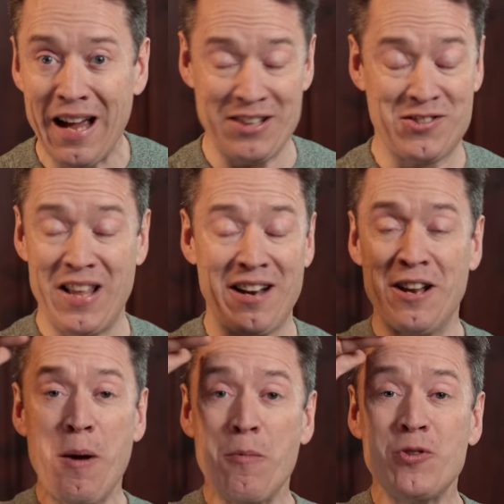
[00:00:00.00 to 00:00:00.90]
as
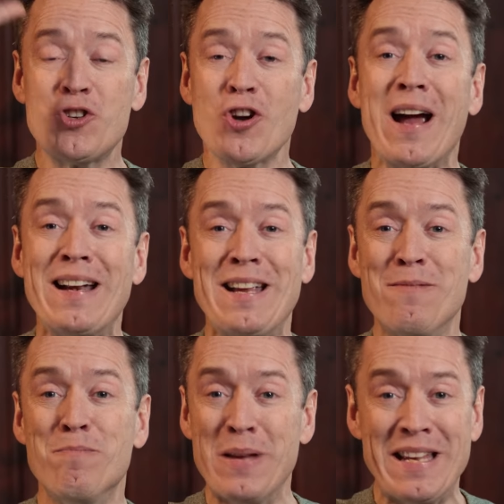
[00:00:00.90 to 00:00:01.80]
that
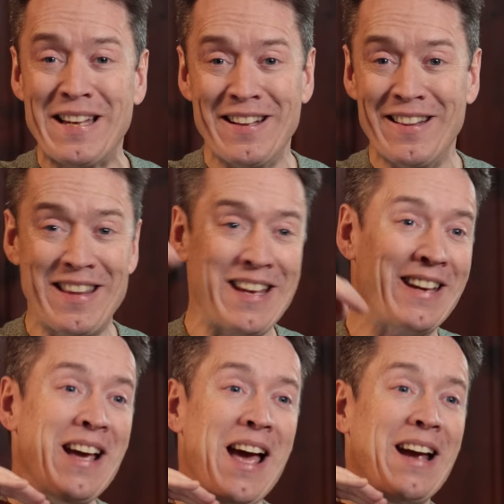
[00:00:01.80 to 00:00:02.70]
shining beacon,
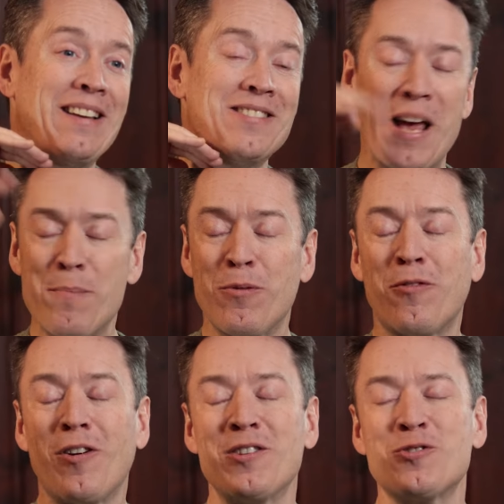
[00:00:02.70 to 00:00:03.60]
the example
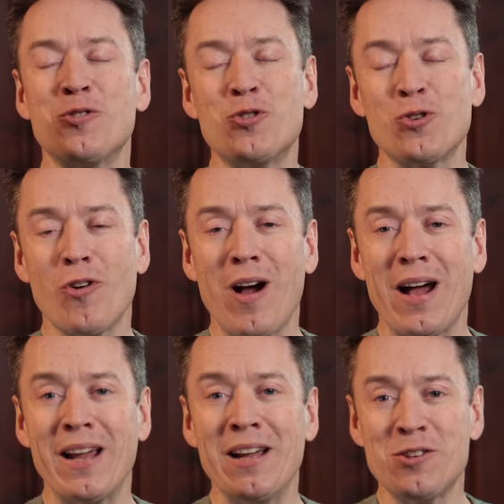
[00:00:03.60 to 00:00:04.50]
for us to
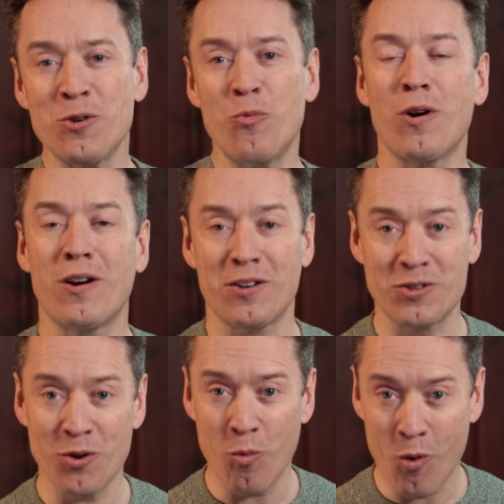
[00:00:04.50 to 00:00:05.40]
try to work
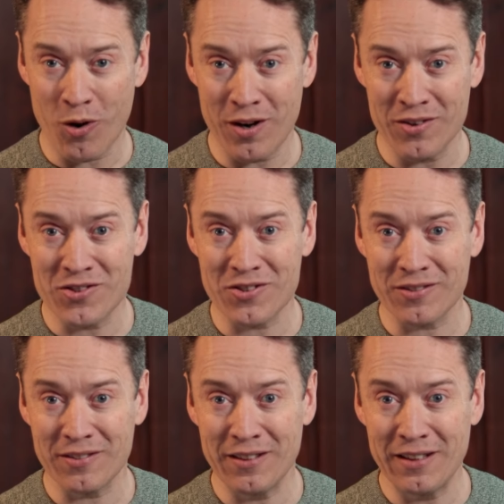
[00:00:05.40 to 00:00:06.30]
towards.